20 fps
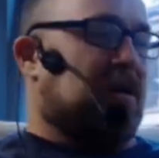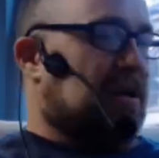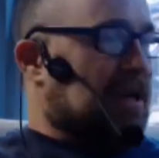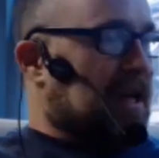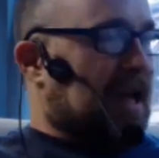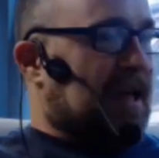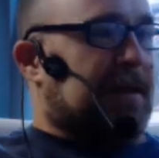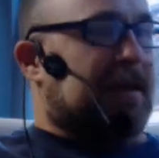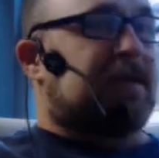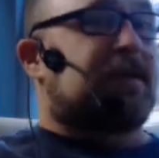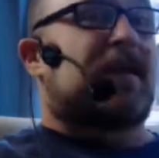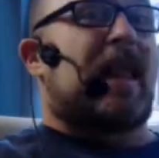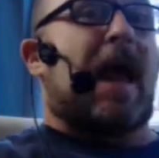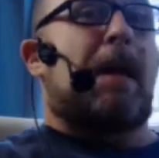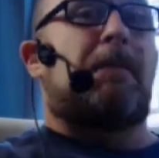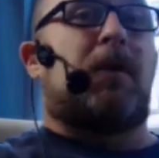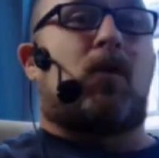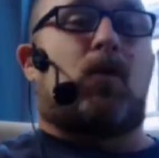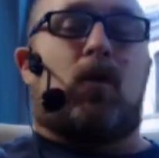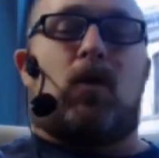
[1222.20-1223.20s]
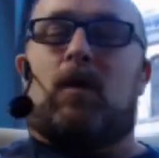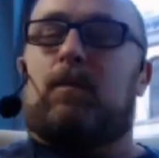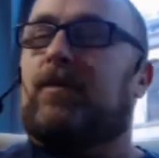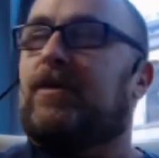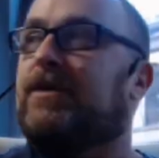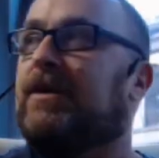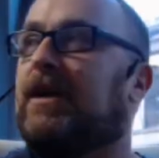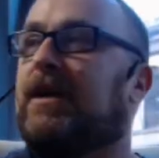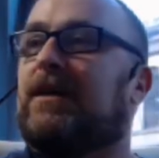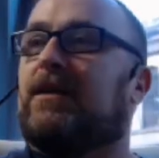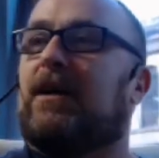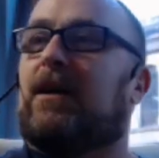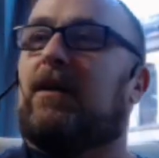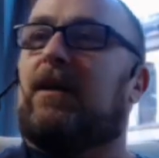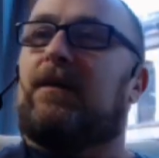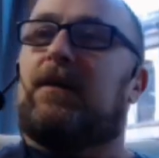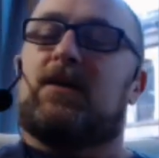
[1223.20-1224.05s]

sure. the Islamic world particularly.